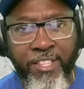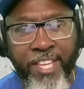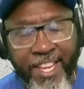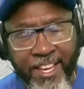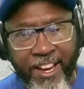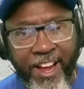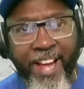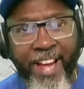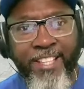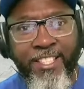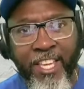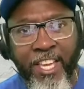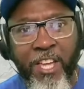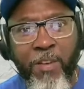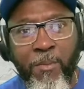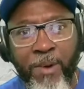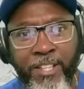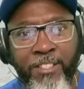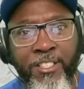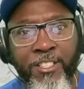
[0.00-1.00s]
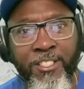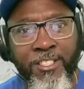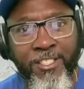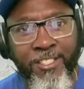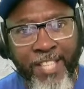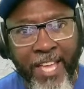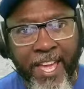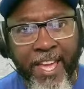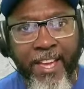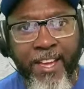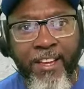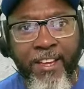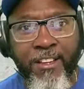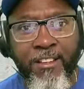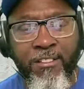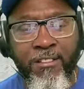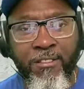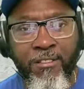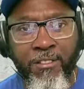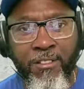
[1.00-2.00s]
Didn't our team
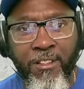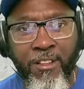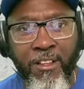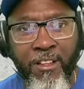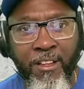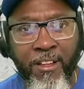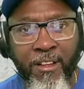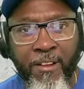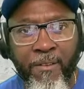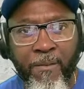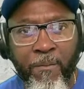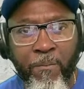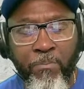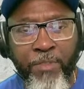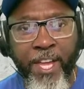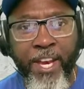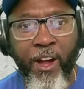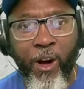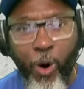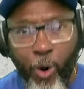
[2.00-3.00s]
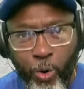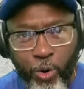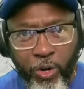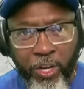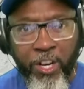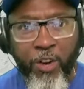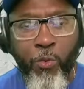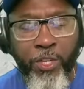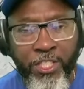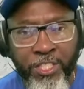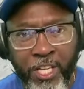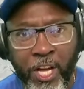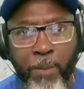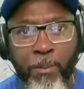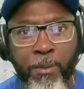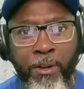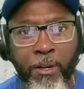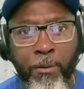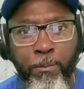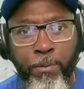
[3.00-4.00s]
understand that Oakland was
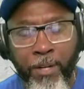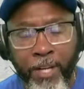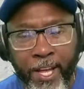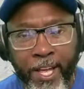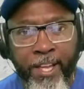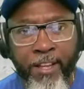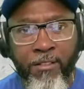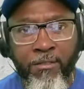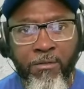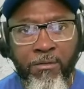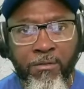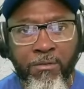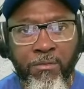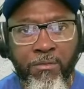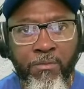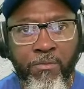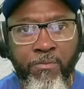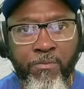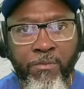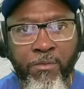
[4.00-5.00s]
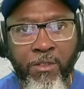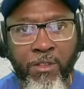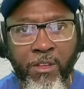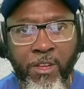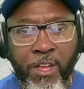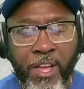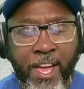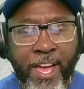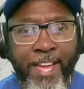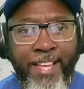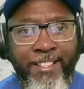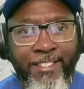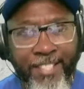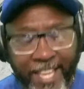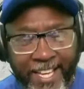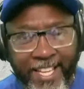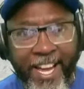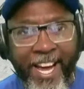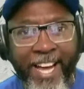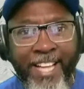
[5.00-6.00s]
coming to play?
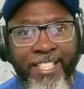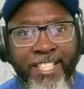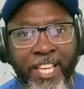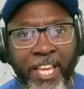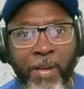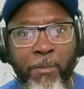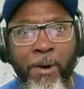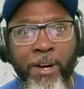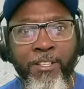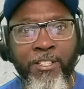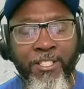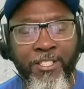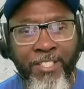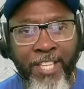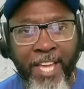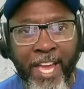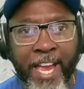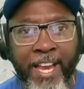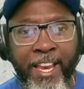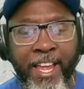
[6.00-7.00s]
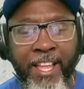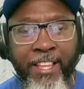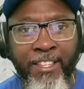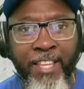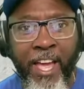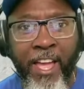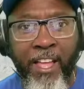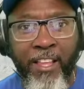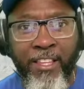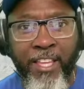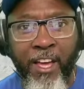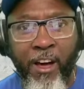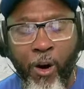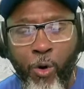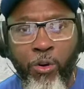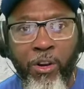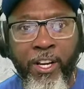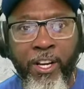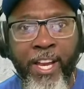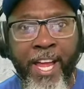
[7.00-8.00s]
Didn't our team understand that
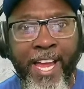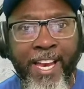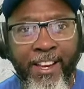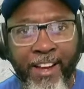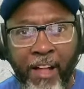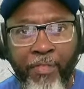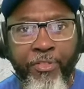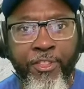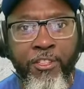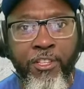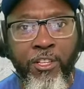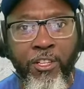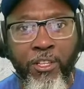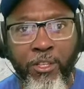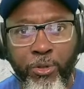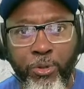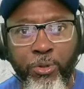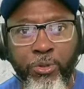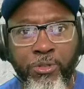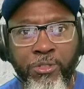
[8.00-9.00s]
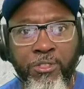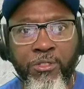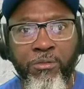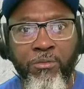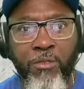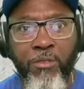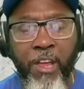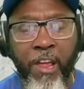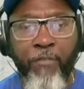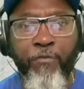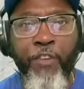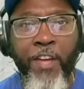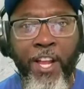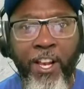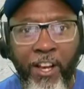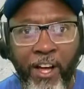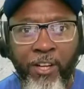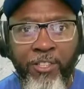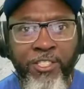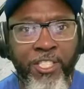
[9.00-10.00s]
Oakland had nothing to lose? If they
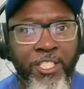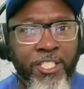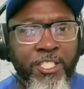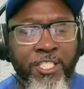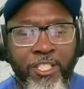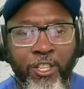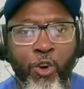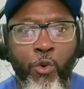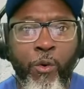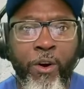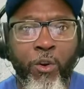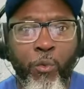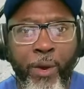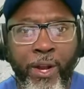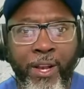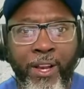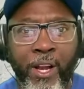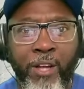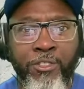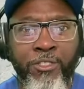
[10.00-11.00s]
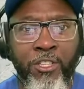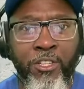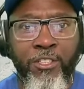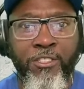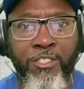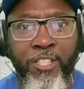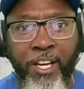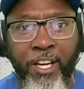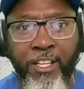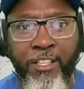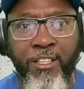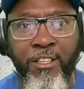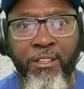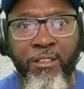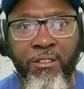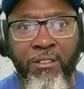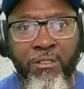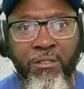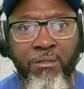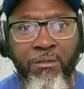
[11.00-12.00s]
lost, it's so what, we lost to Kentucky?